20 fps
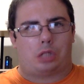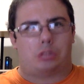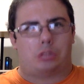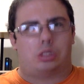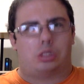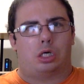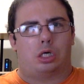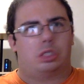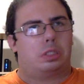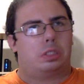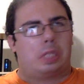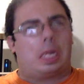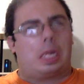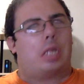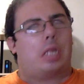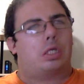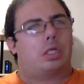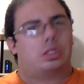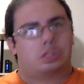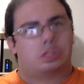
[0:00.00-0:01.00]
Pro.
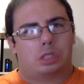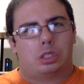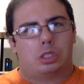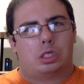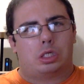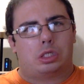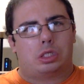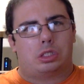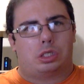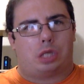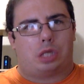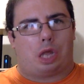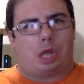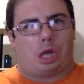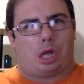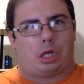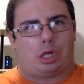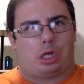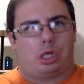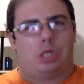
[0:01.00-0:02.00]
Really look
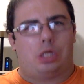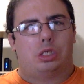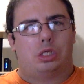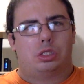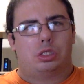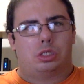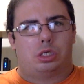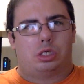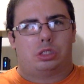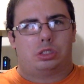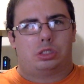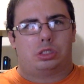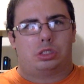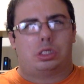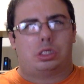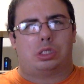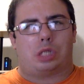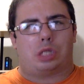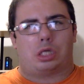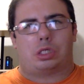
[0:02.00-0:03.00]
at it and
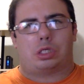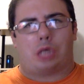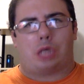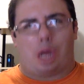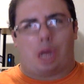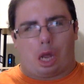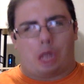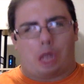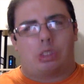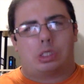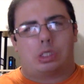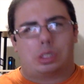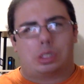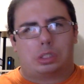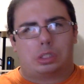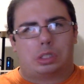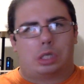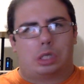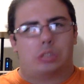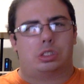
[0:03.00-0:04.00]
think about how
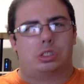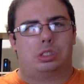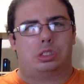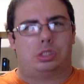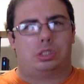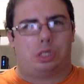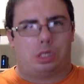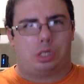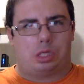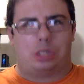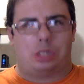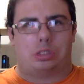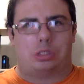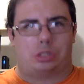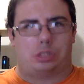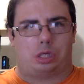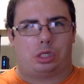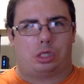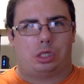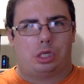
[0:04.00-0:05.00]
you're going to use
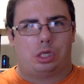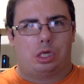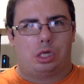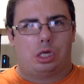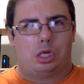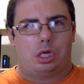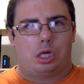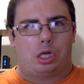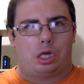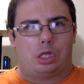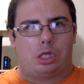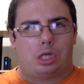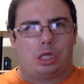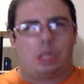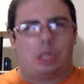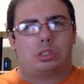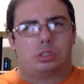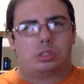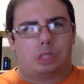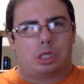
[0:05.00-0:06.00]
it. And
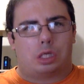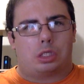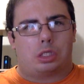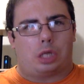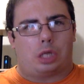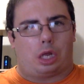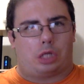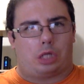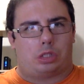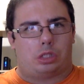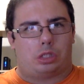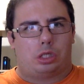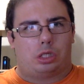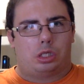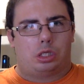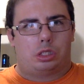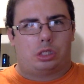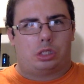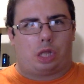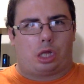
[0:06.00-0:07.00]
then realize
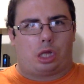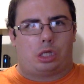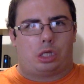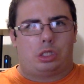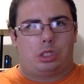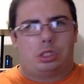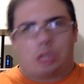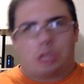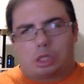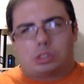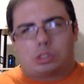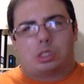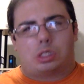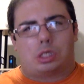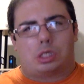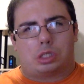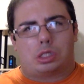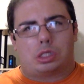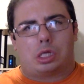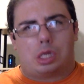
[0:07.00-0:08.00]
that unless you're
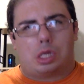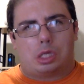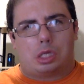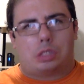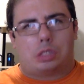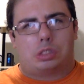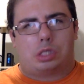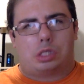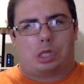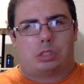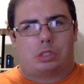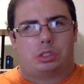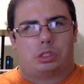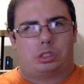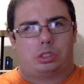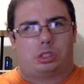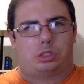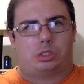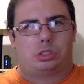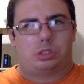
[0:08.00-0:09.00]
going to be using it for
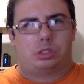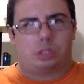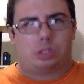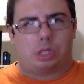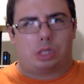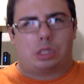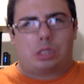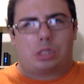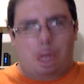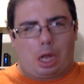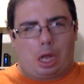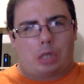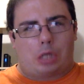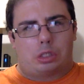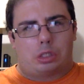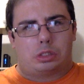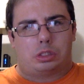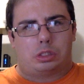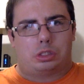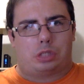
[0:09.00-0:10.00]
some pretty
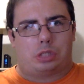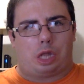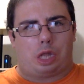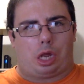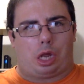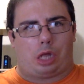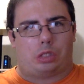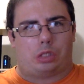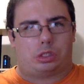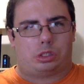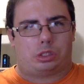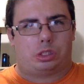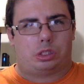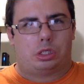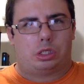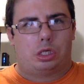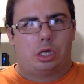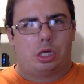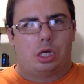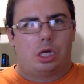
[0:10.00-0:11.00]
powerful tasks,
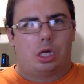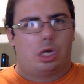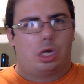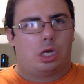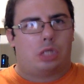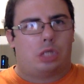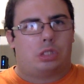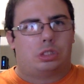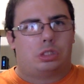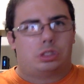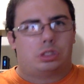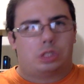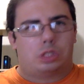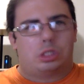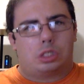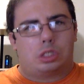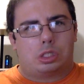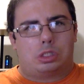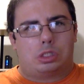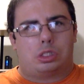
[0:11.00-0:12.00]
it's
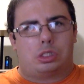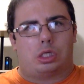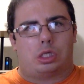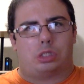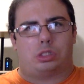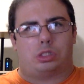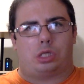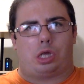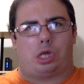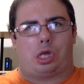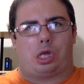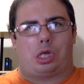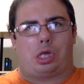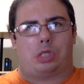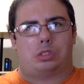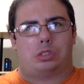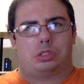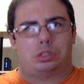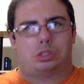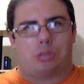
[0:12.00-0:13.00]
really just a
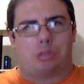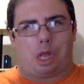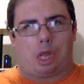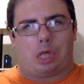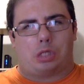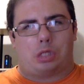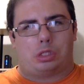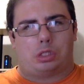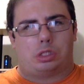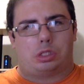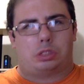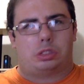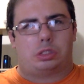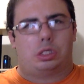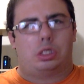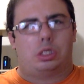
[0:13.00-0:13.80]
massive,